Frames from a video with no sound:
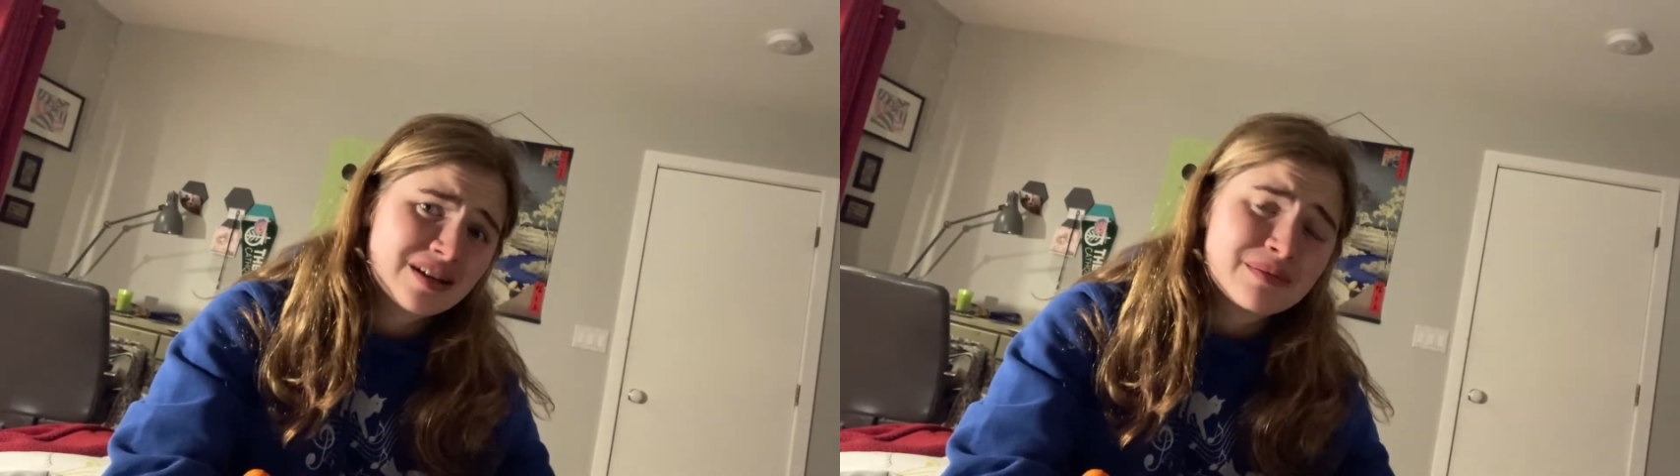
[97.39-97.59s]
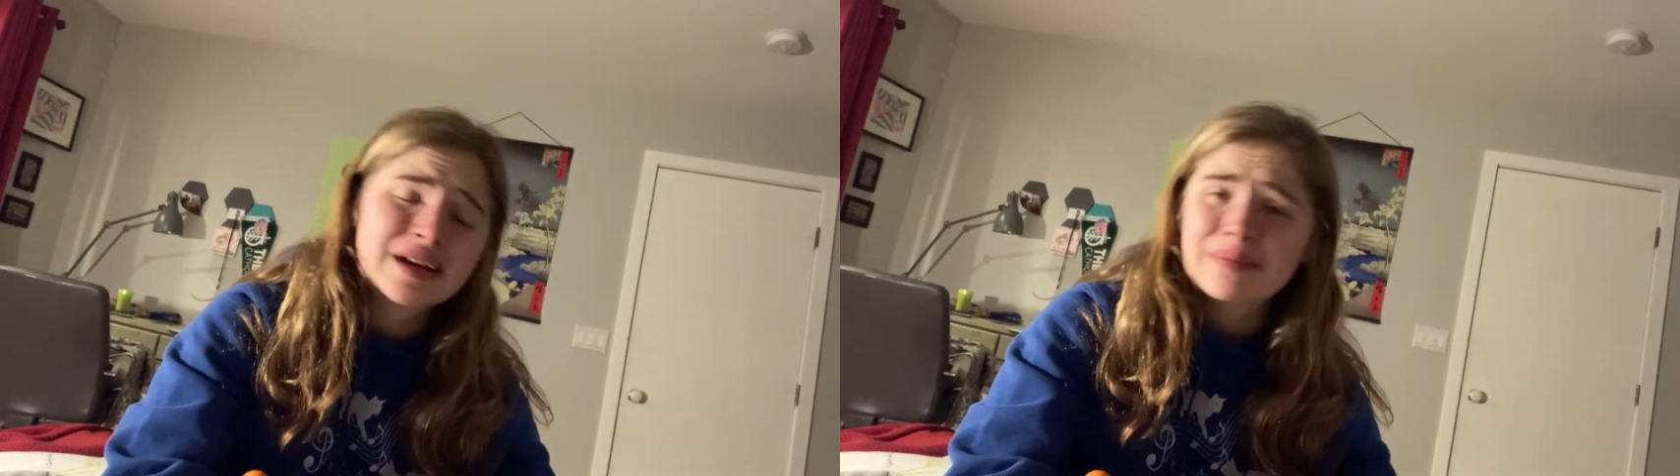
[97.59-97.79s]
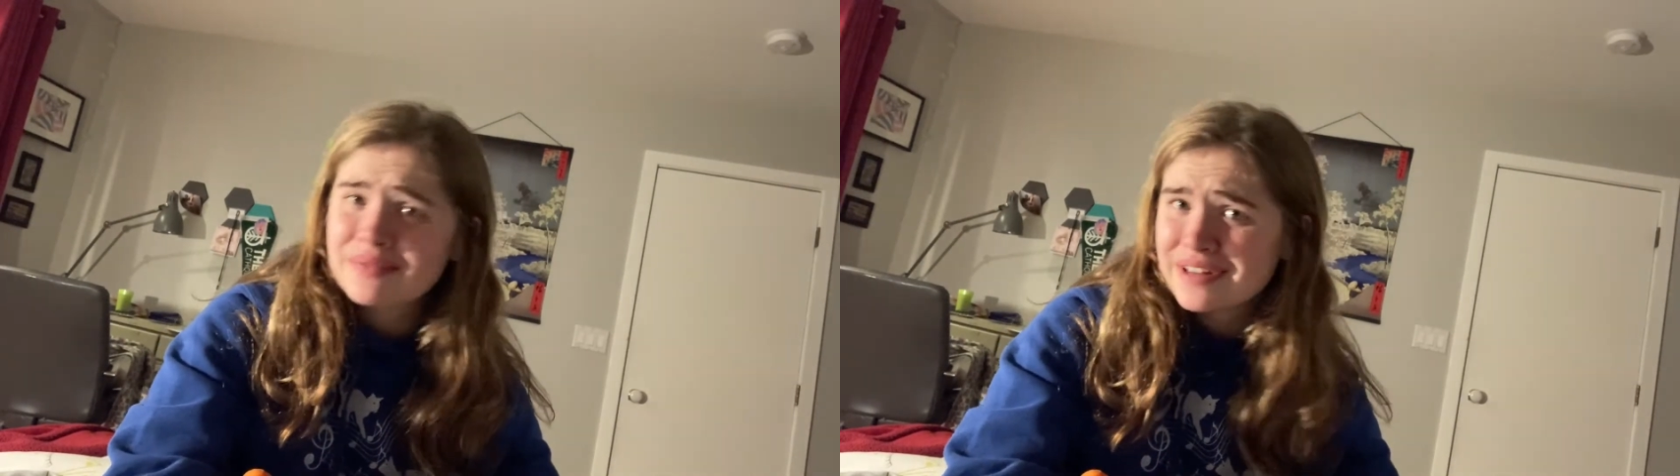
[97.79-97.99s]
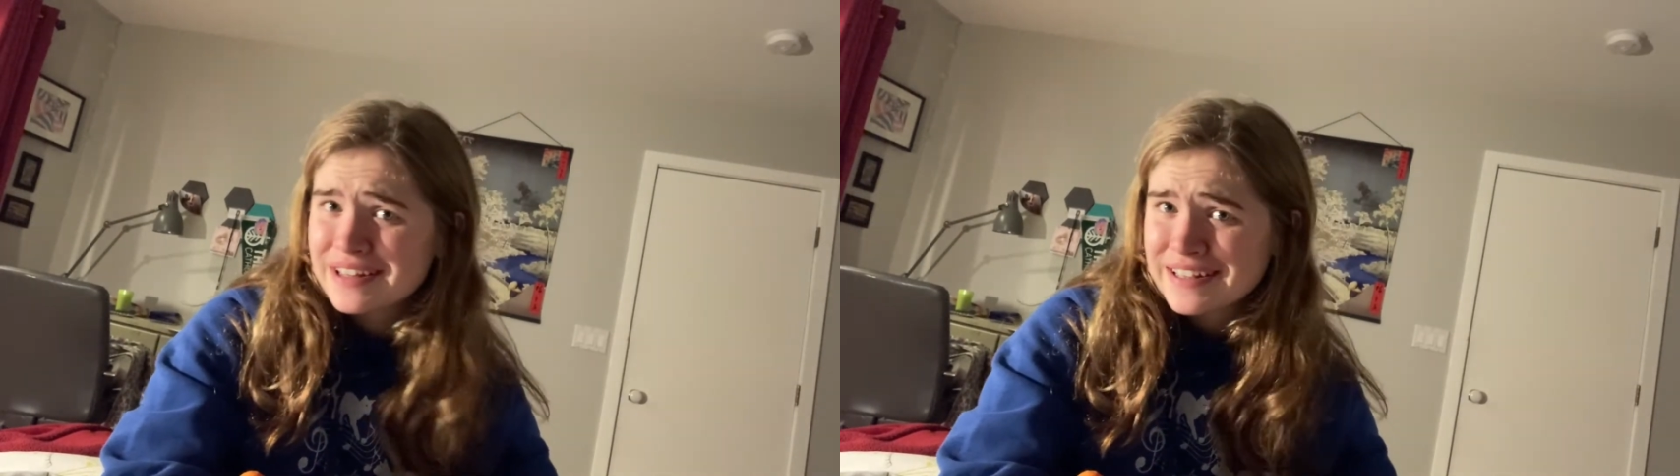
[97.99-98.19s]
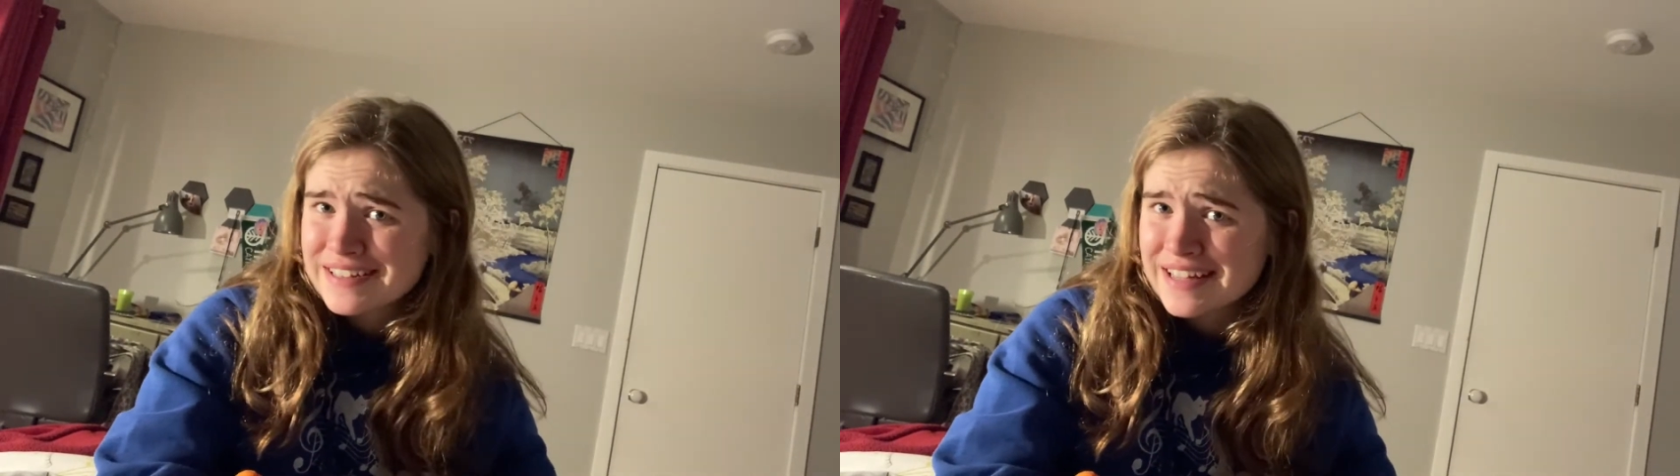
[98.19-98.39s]
But I'm really
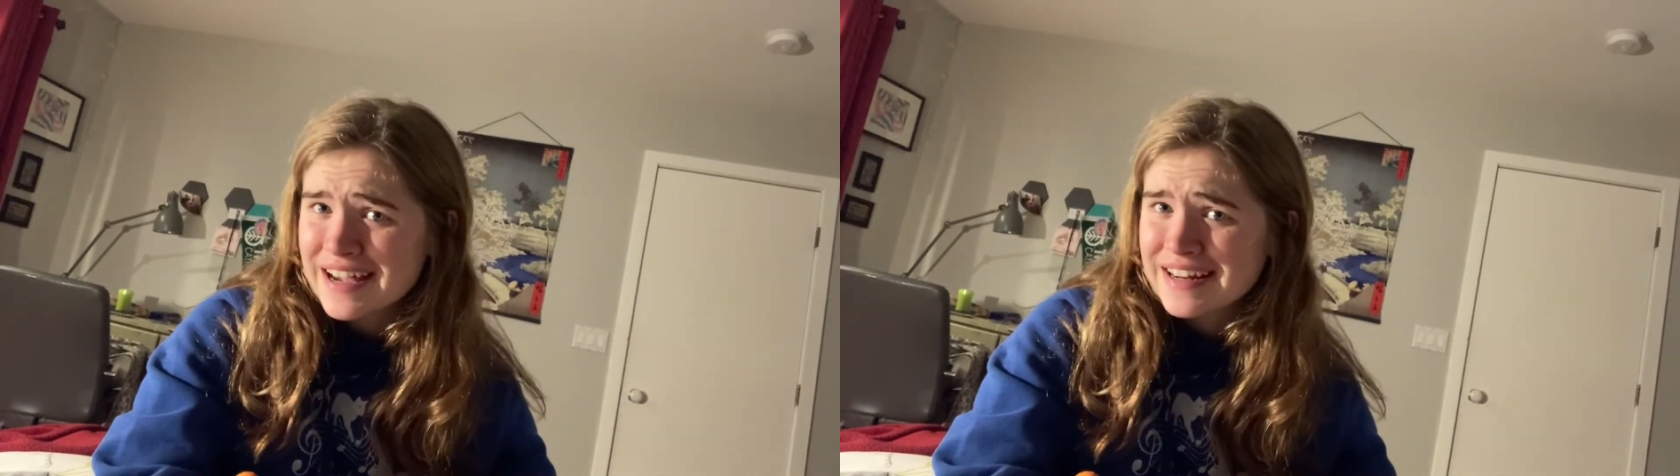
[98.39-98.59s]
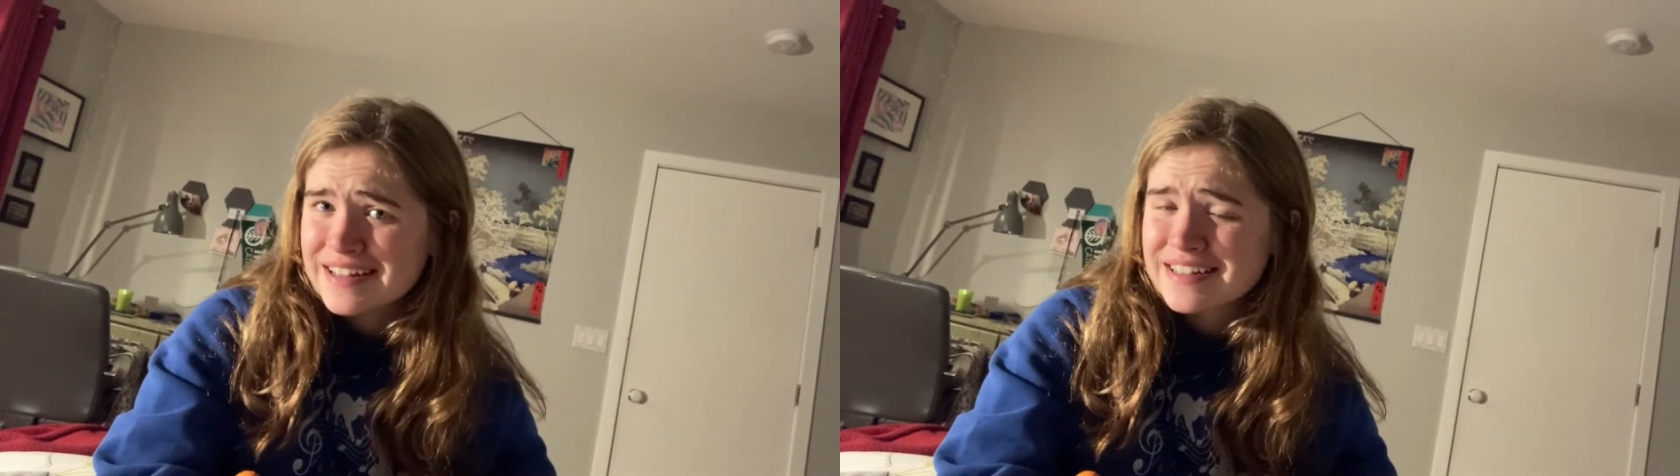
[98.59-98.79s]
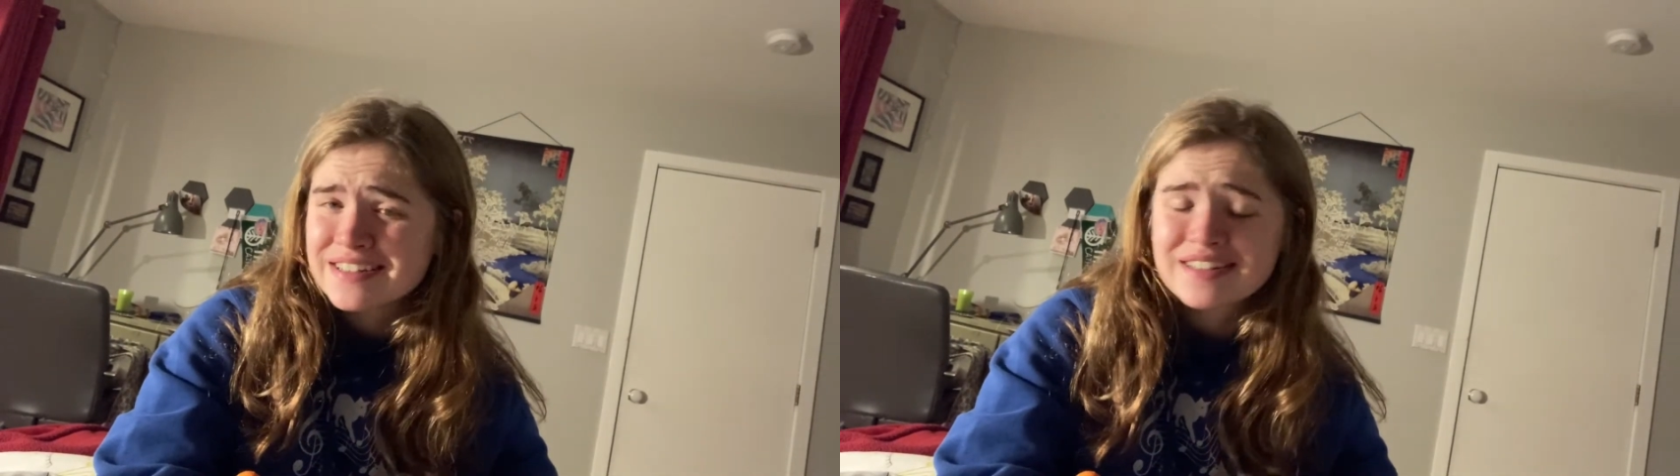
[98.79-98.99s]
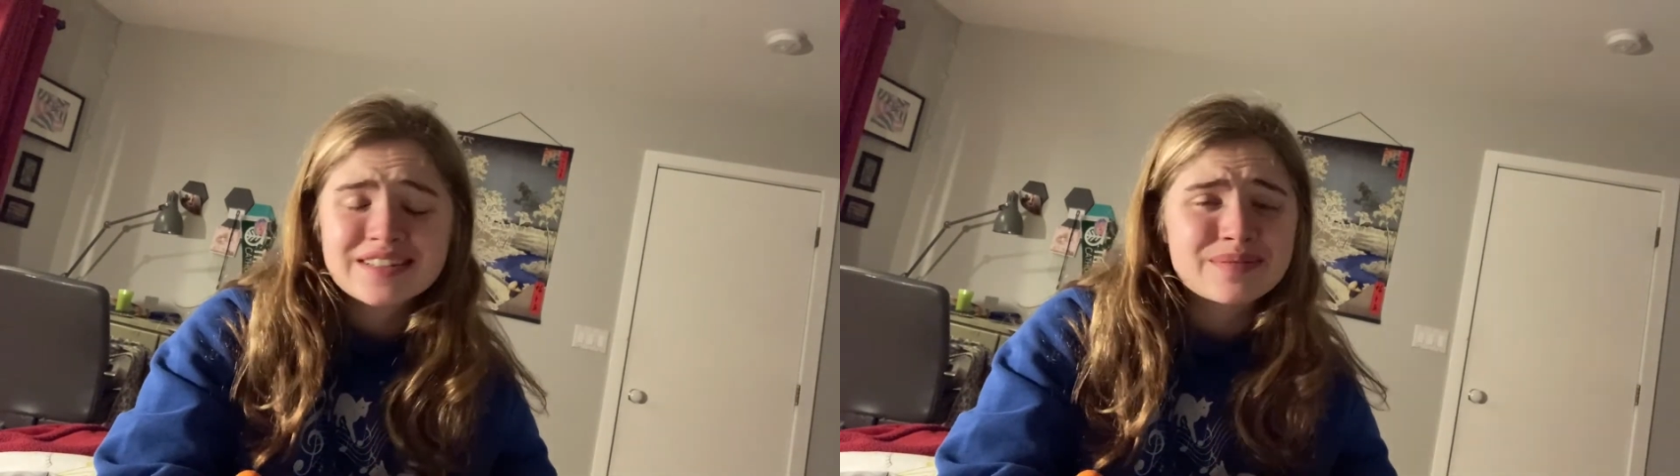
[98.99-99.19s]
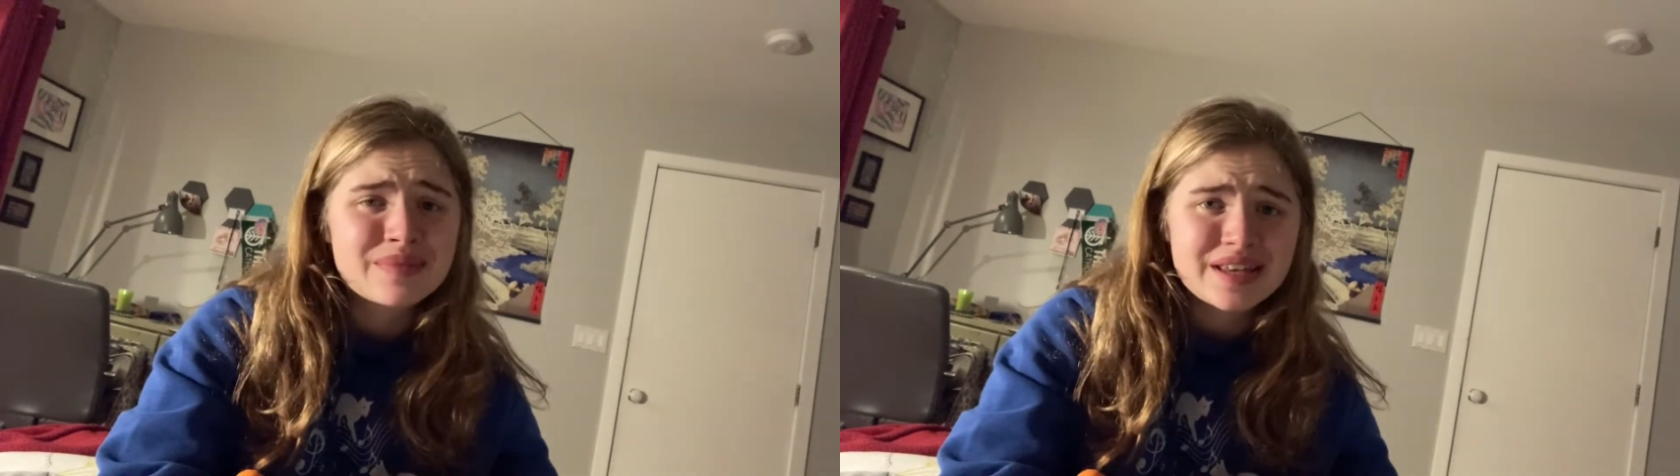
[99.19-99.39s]
excited because
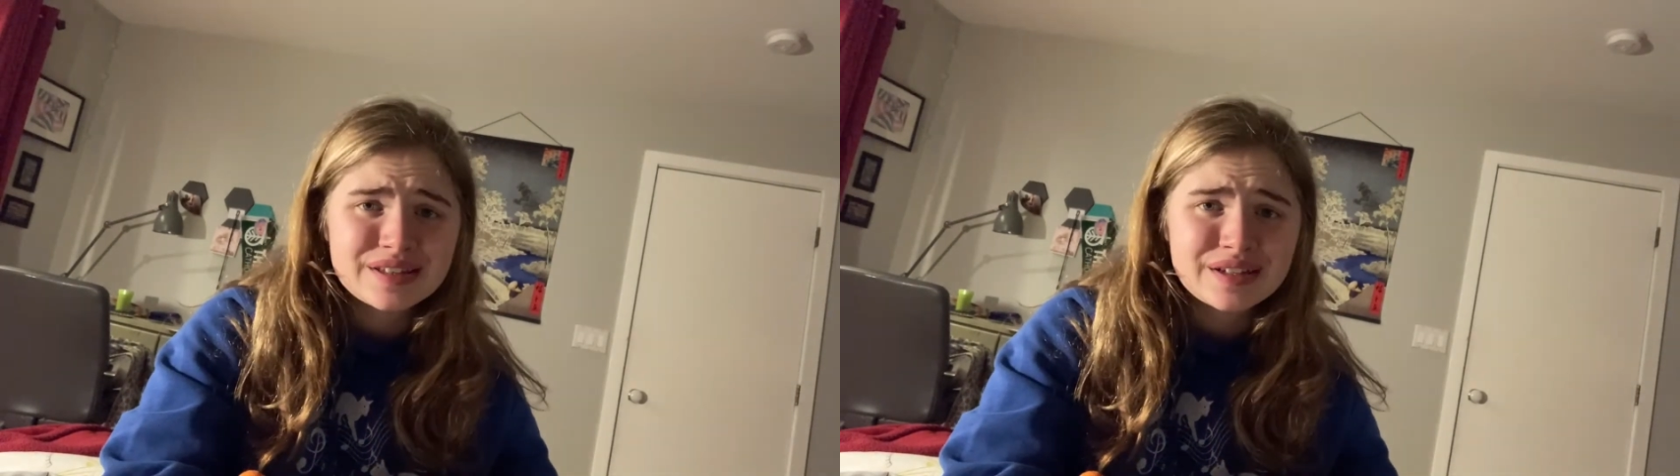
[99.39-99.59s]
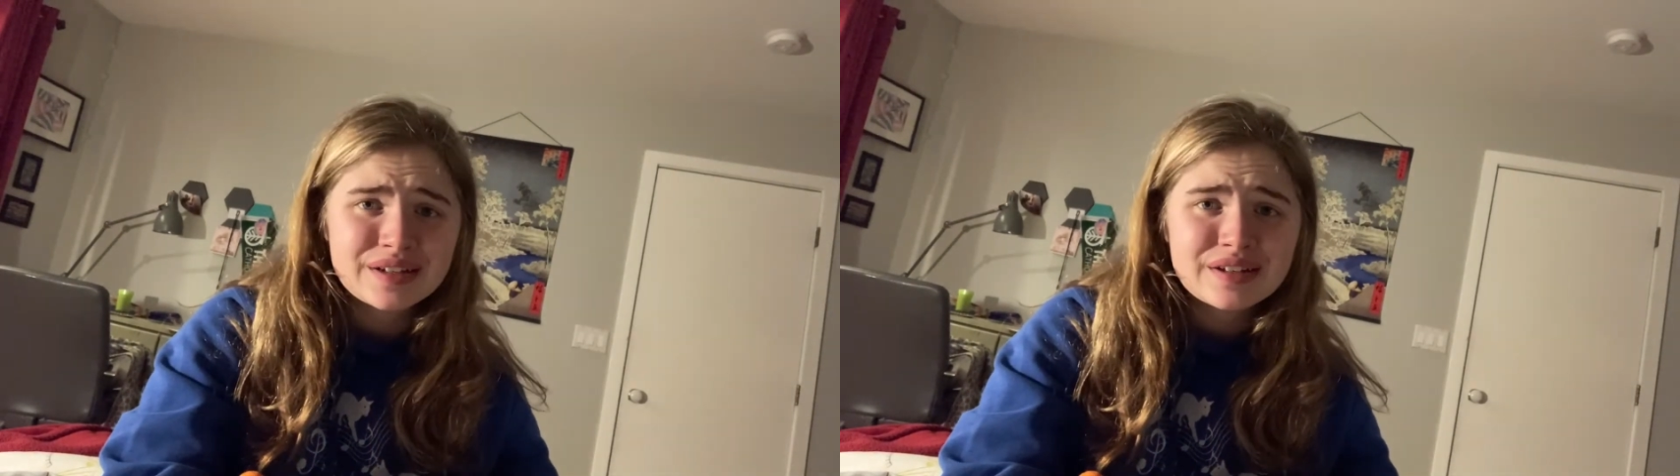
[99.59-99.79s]
she's amazing.